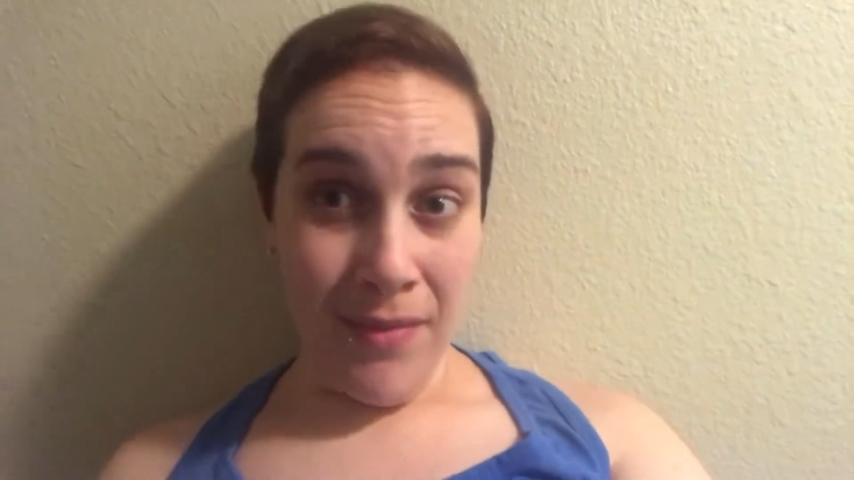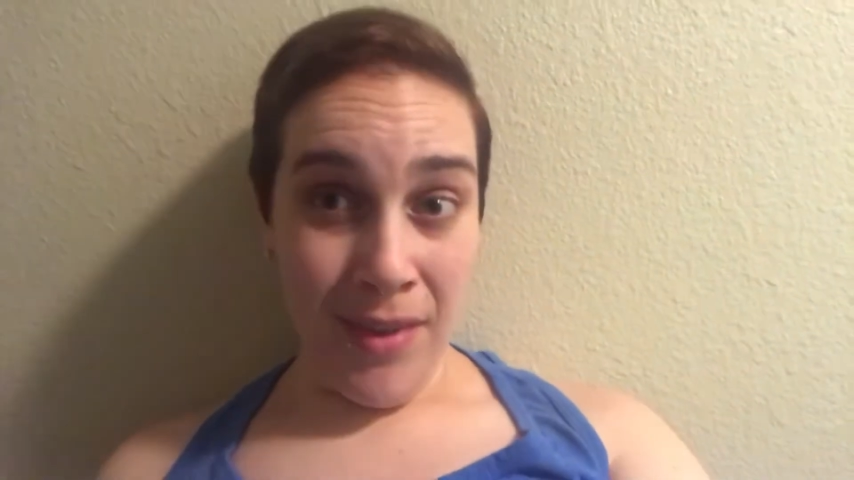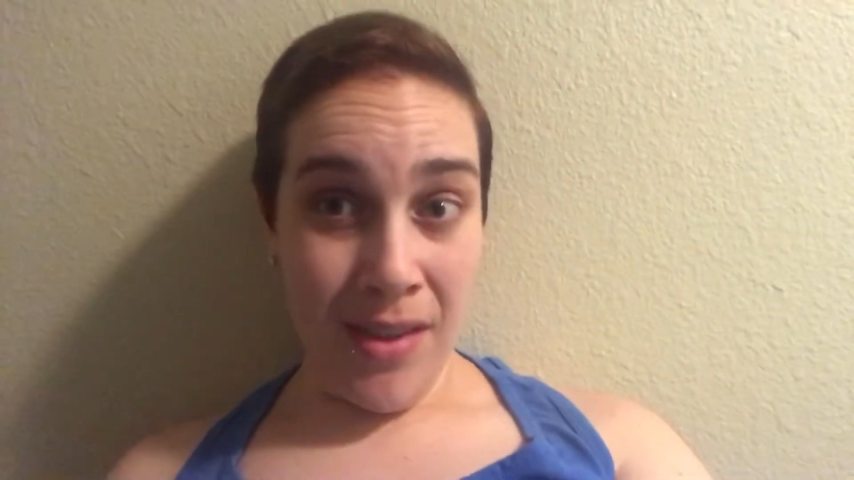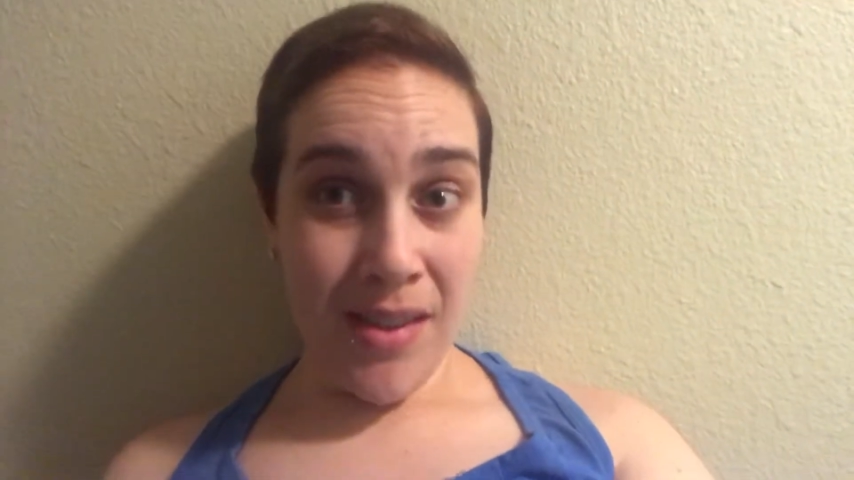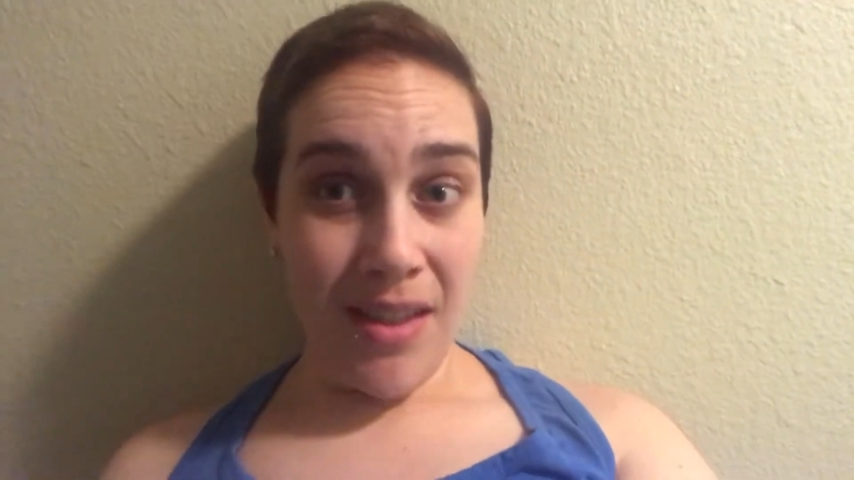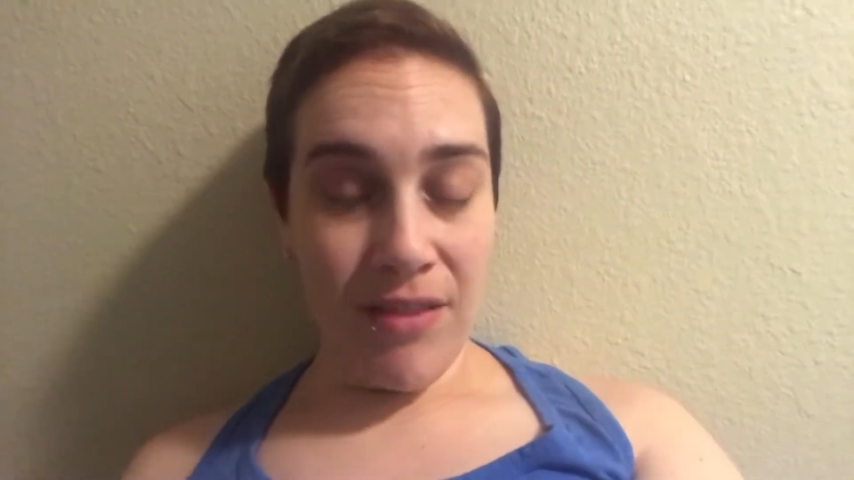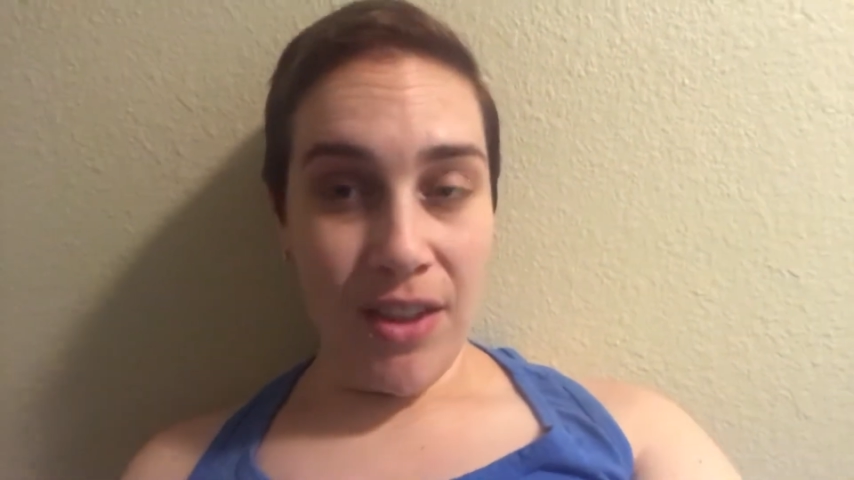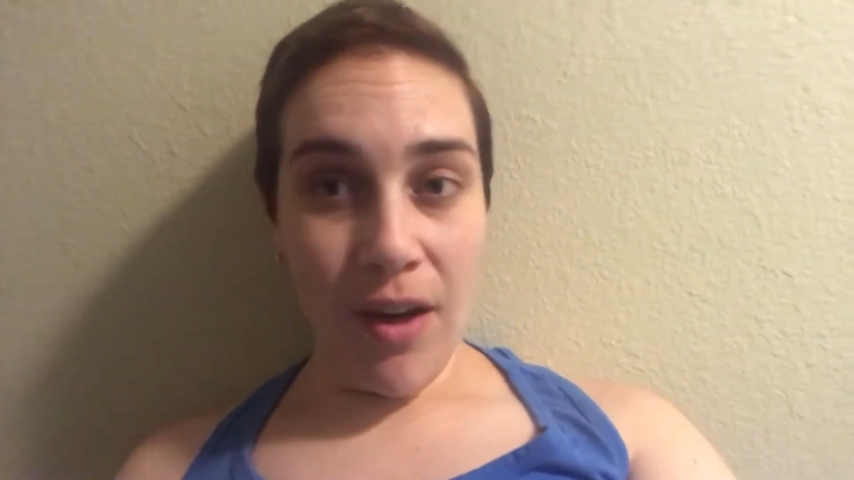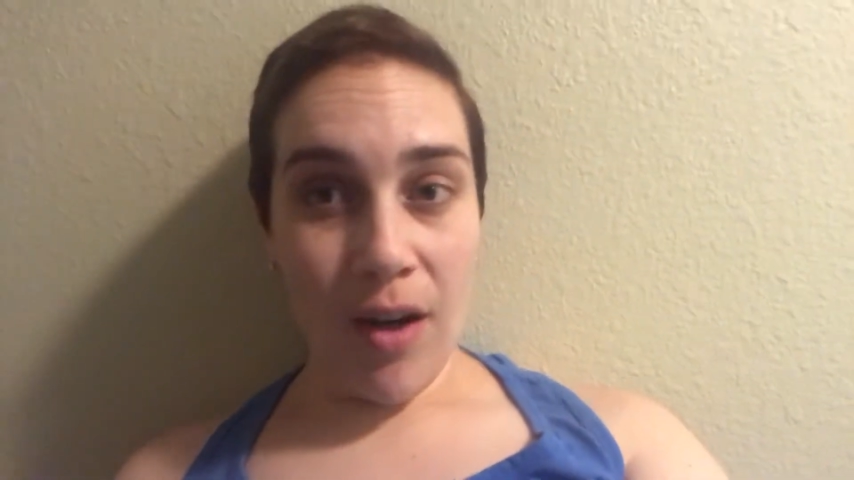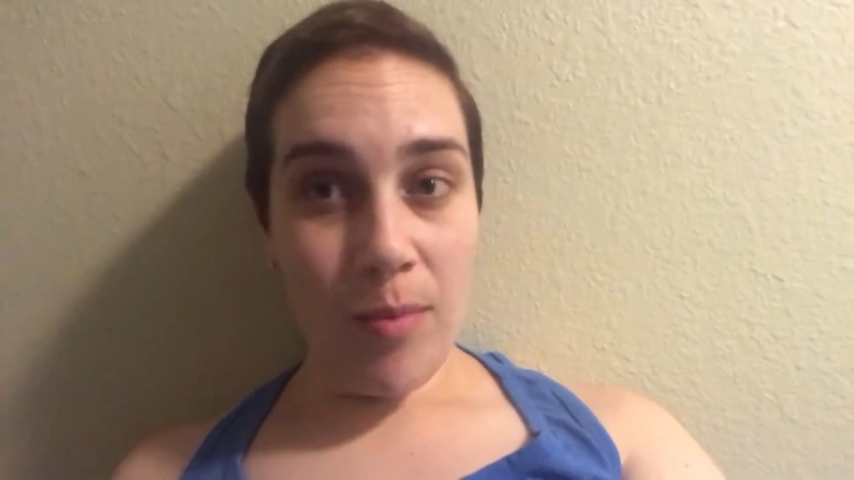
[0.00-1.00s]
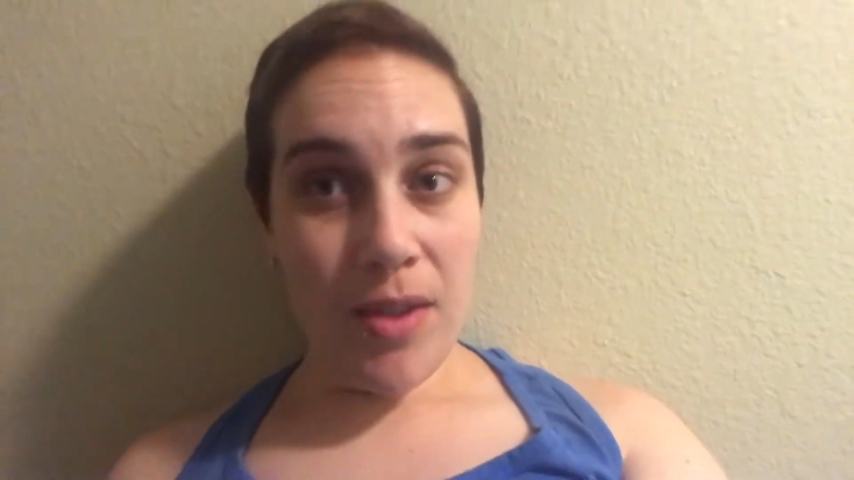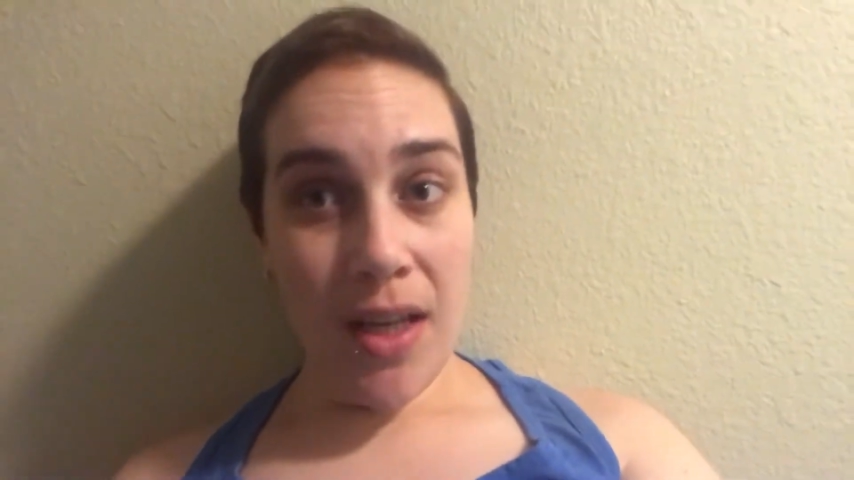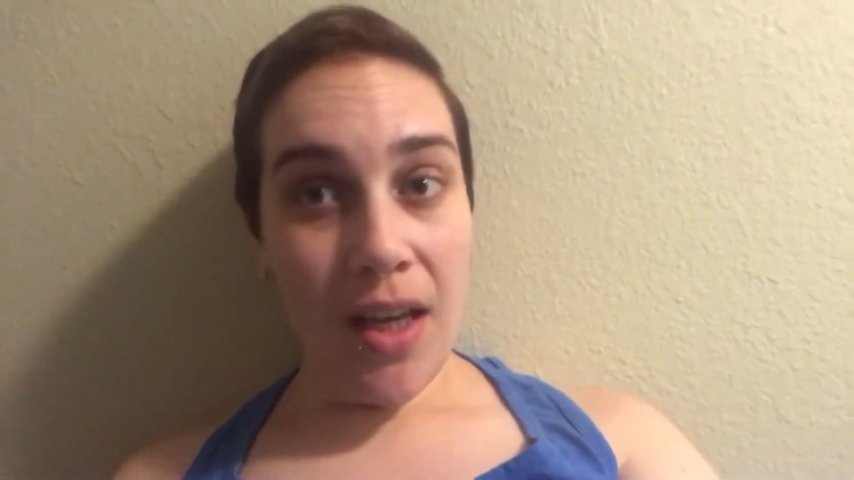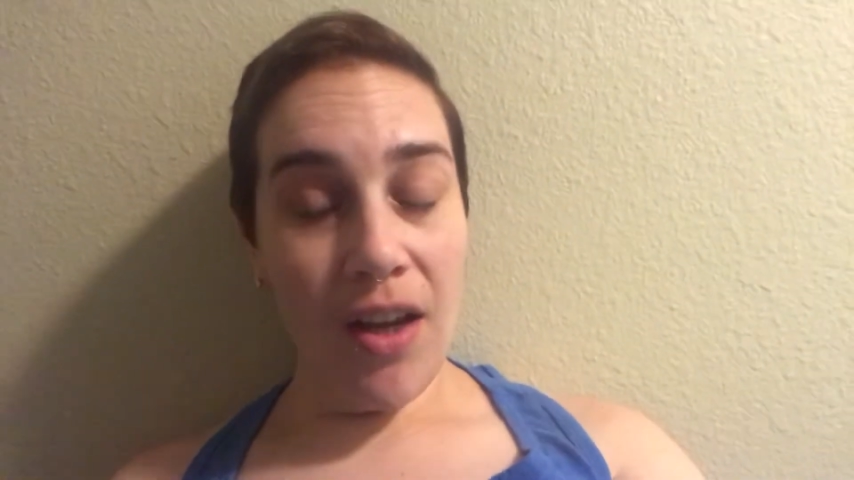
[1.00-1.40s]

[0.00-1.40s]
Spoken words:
the 7 carbs.